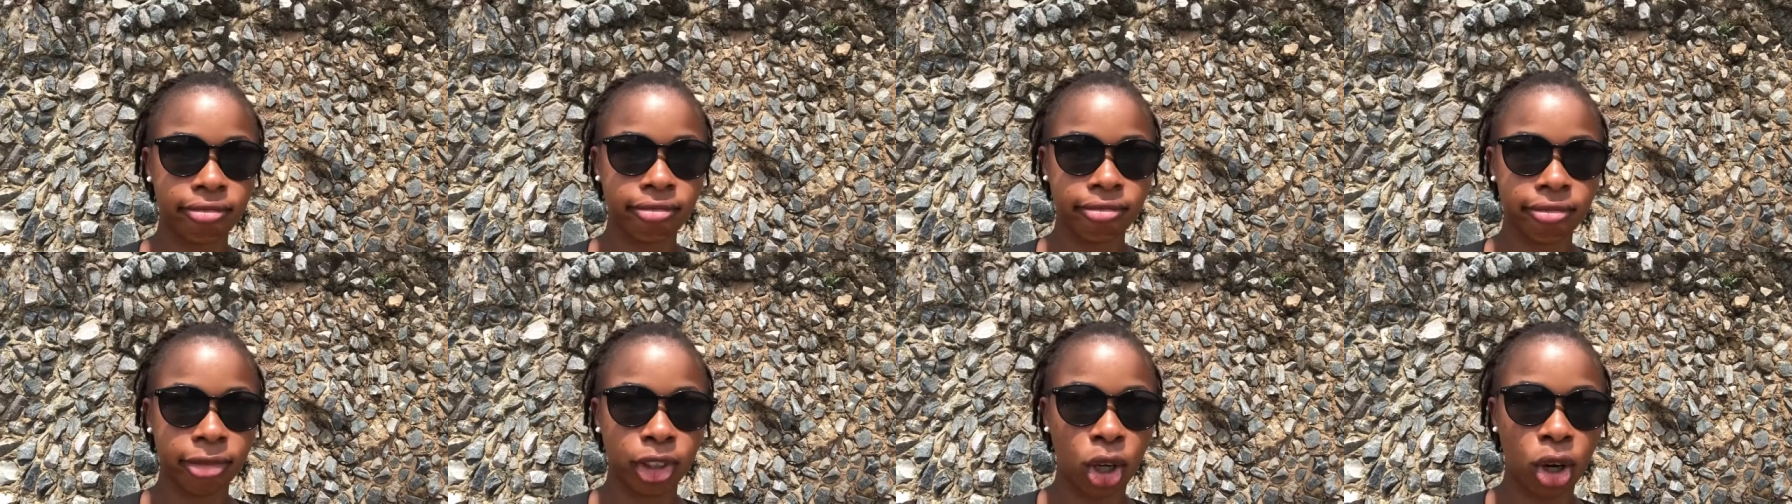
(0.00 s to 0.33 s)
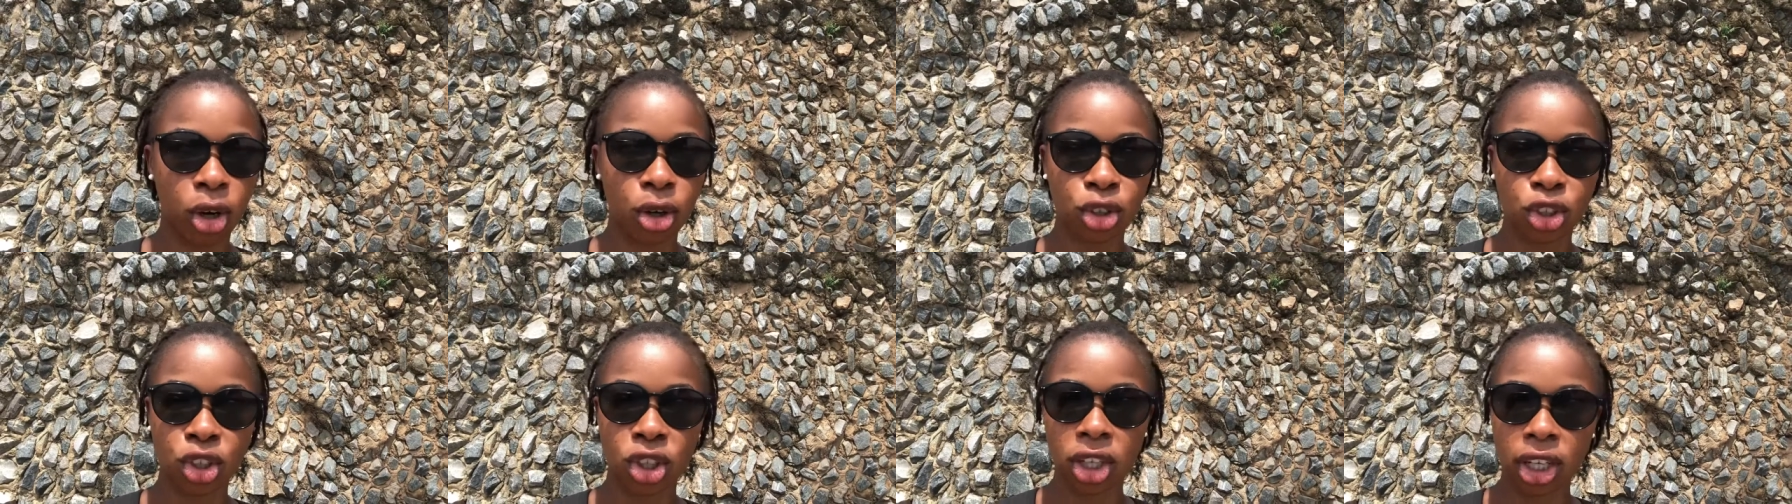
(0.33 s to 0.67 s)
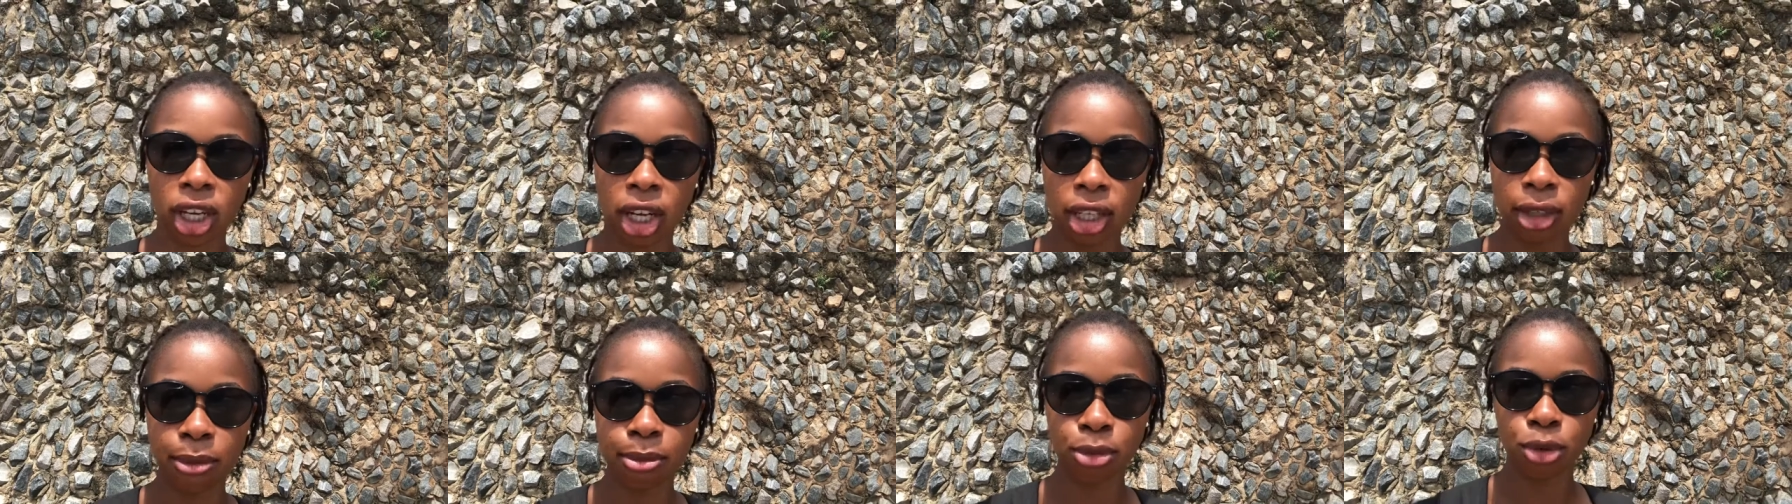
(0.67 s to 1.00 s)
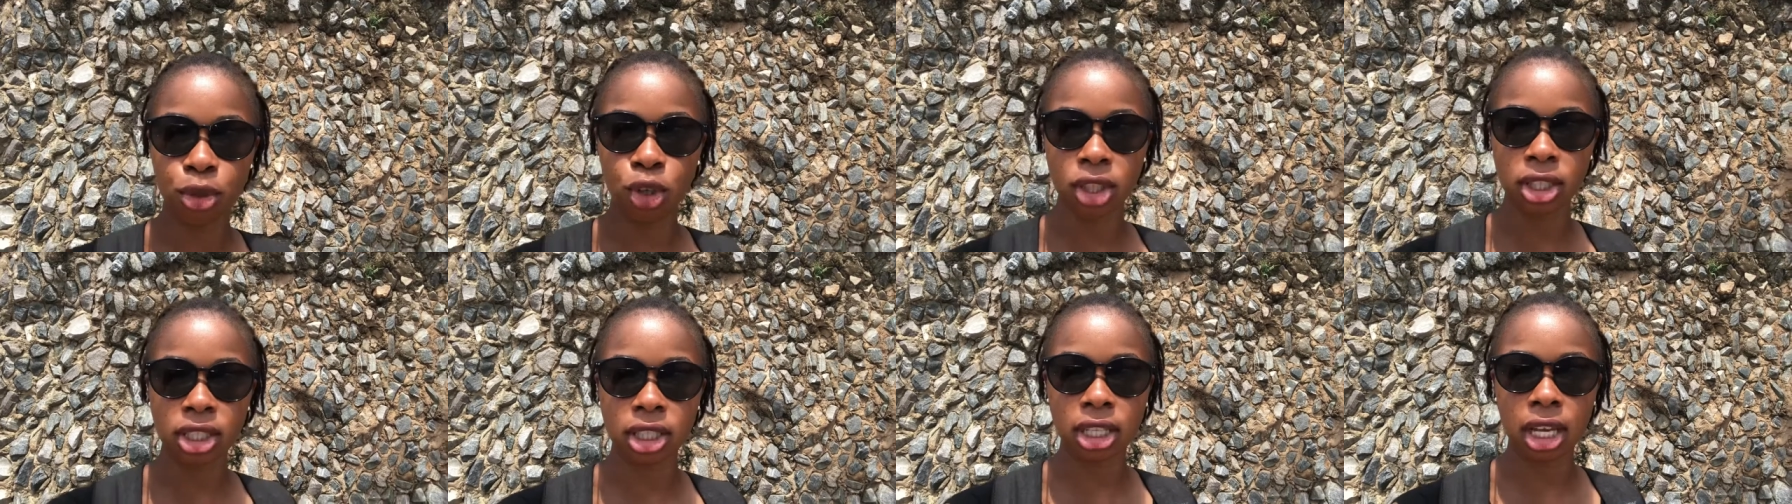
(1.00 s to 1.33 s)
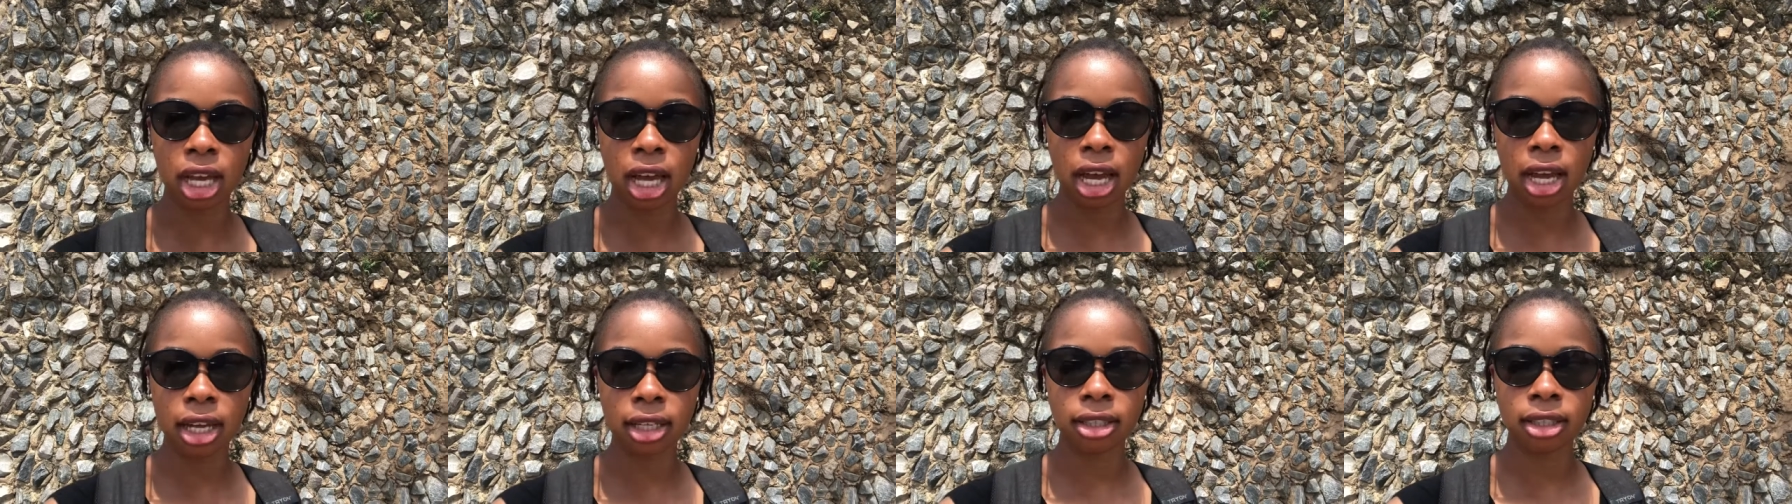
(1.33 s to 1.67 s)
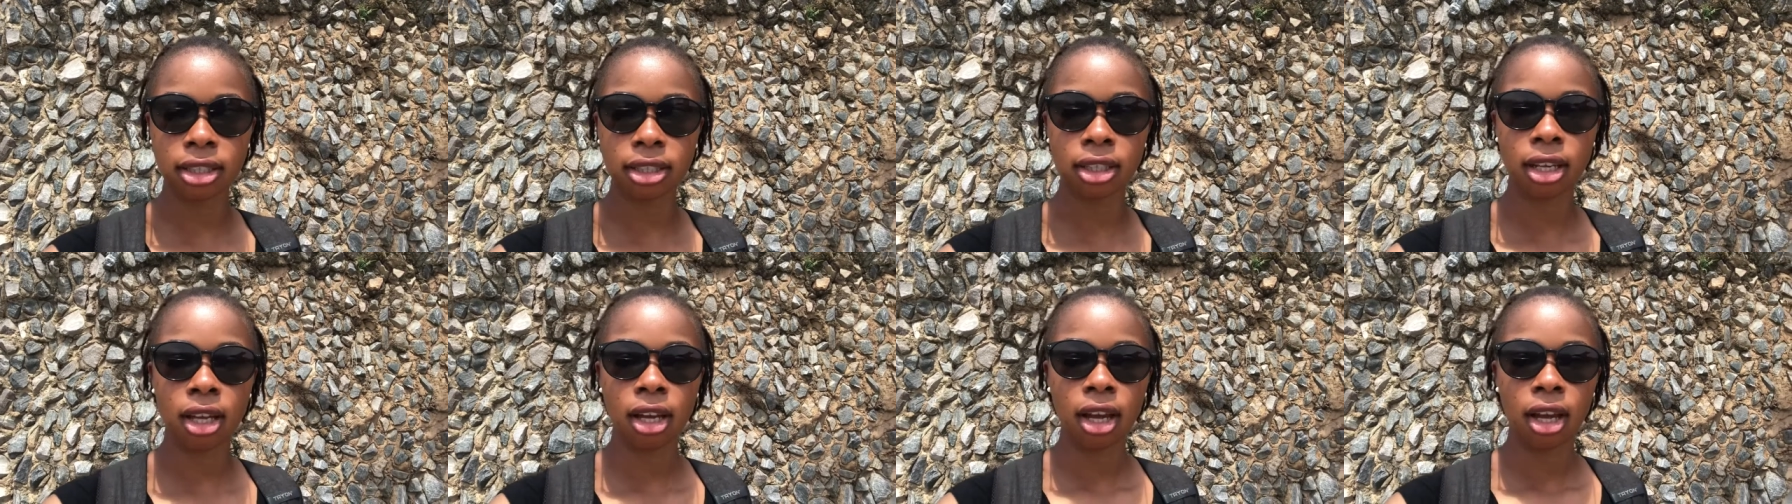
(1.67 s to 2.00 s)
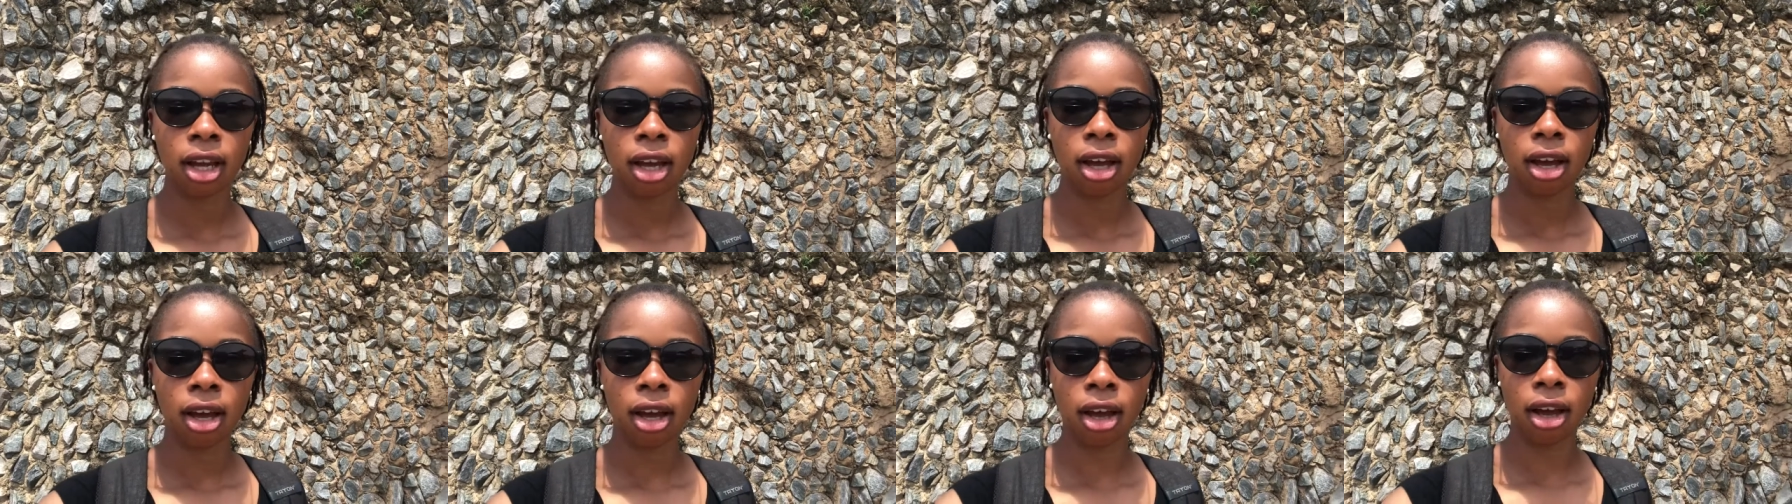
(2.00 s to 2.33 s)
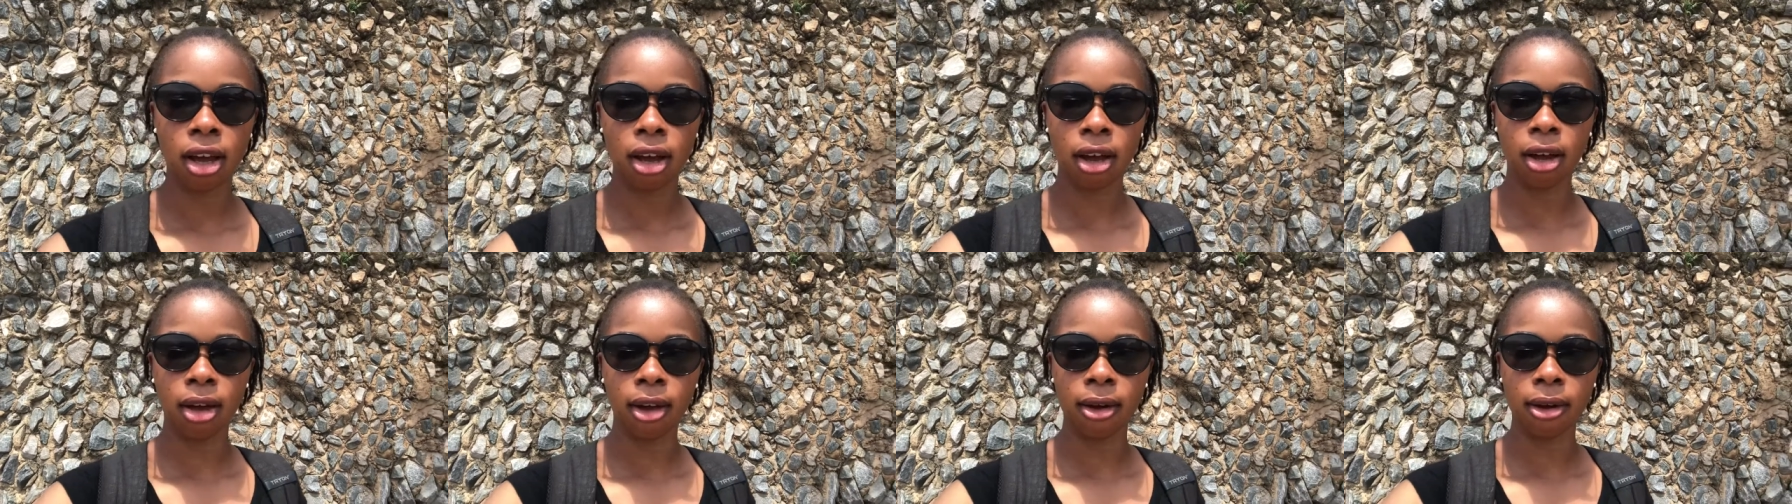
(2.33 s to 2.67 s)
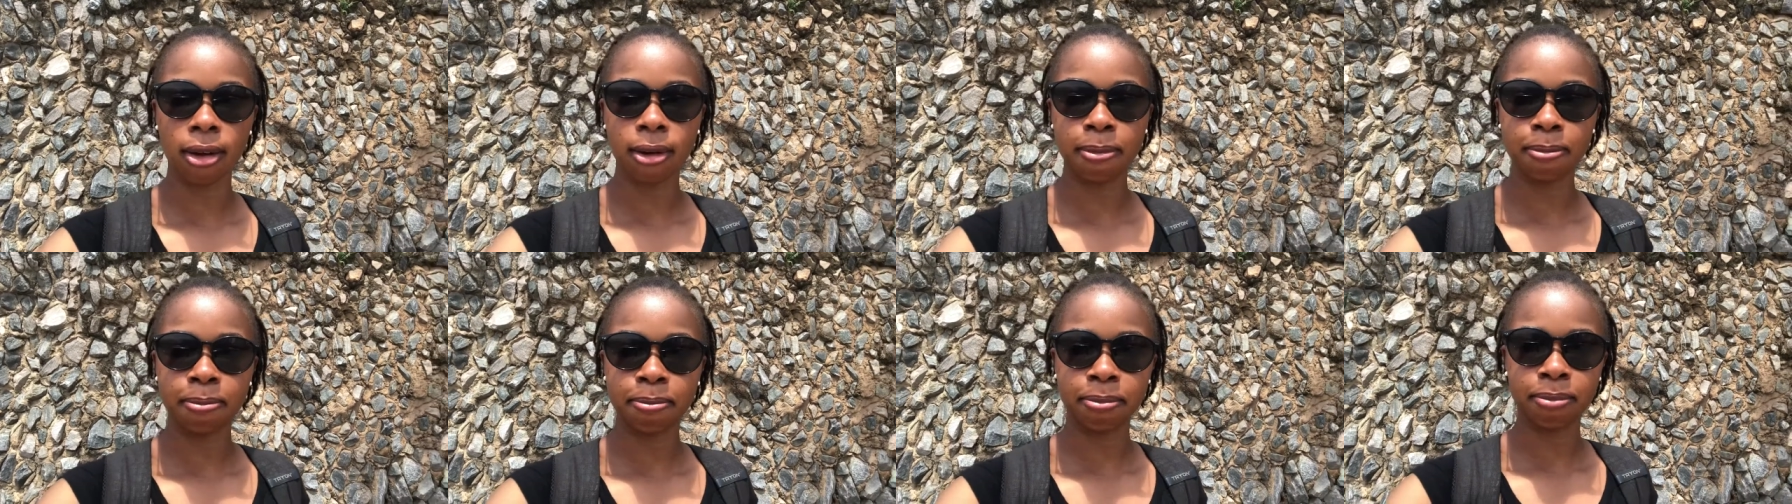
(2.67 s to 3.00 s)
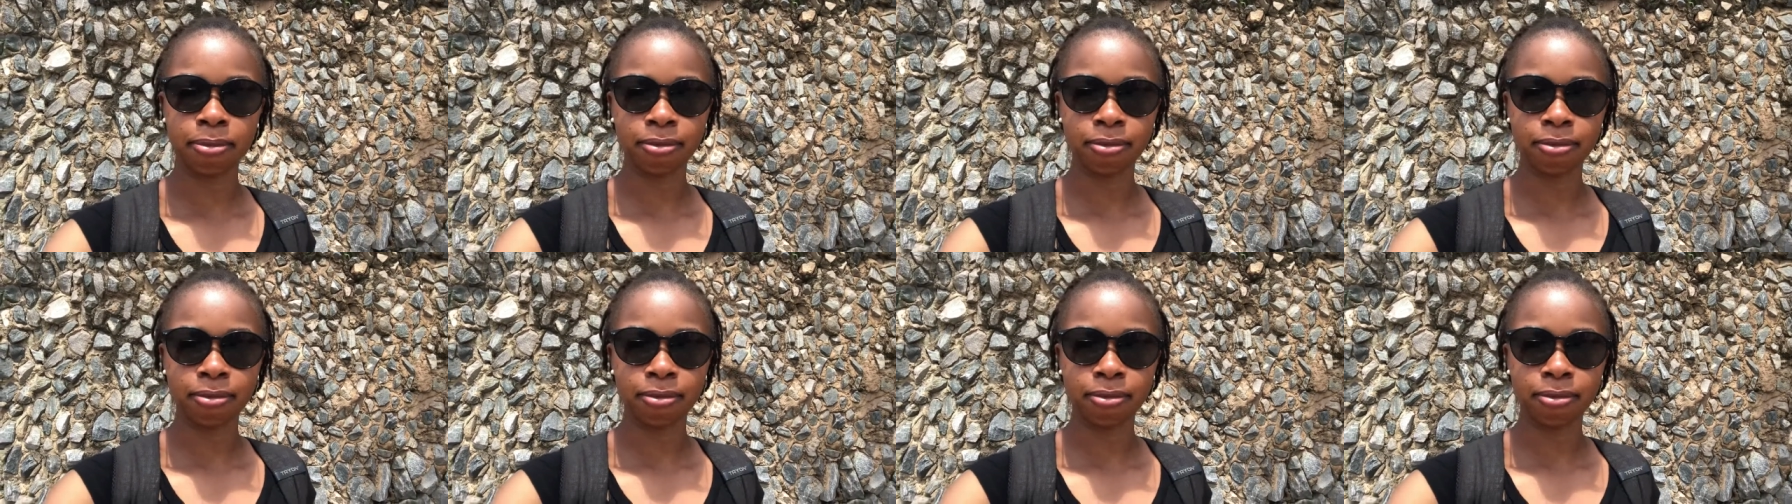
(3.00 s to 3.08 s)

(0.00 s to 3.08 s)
the whole cooking process um,